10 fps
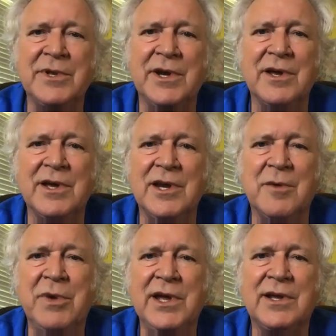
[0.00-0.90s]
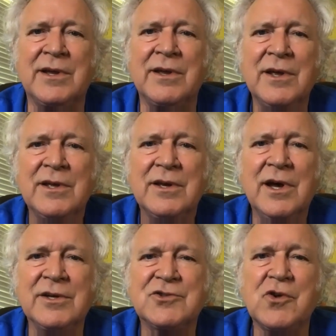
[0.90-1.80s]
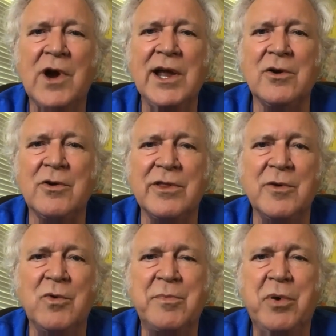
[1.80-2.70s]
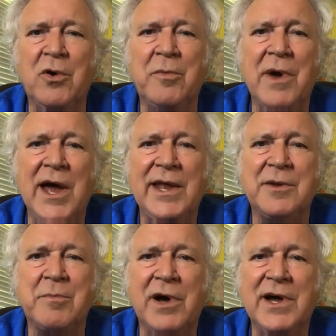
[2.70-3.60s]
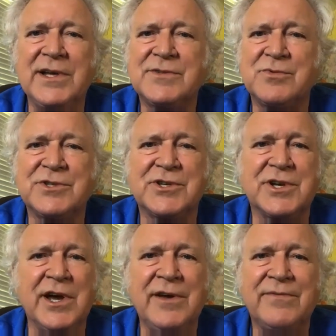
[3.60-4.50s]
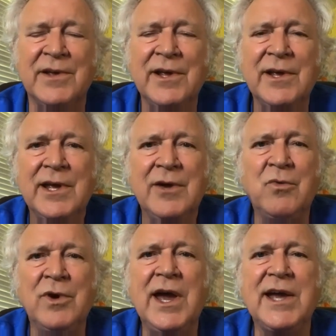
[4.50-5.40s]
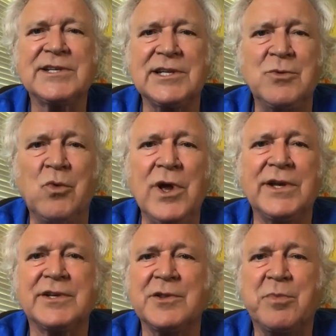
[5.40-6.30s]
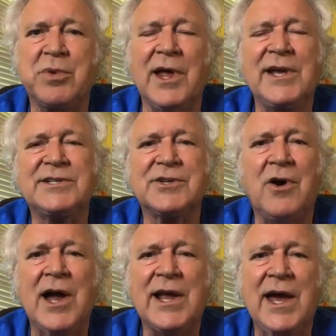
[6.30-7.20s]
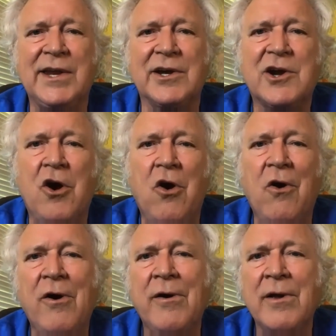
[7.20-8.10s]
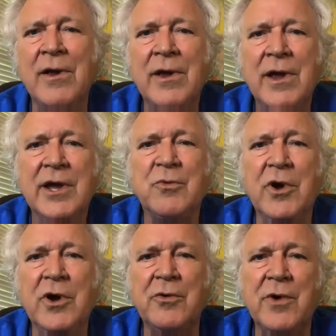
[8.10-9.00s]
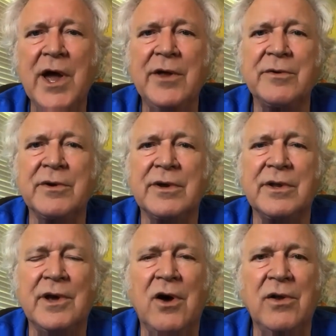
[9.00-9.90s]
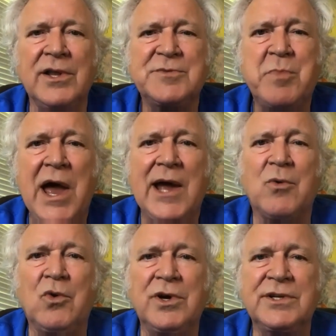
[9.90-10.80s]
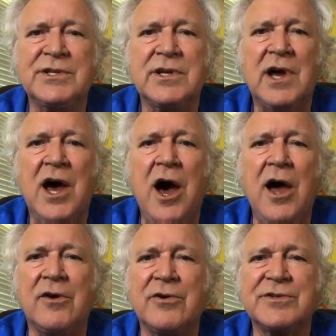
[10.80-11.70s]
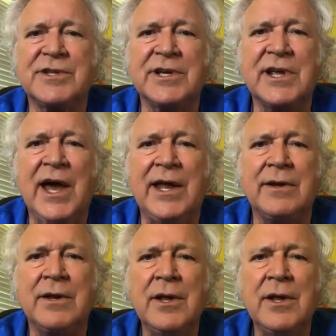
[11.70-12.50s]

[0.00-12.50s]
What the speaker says: in a big trailer that we pulled behind the bus with stuff. And we actually went to the place. So I got in a car and rode around all these backwoods hollers that got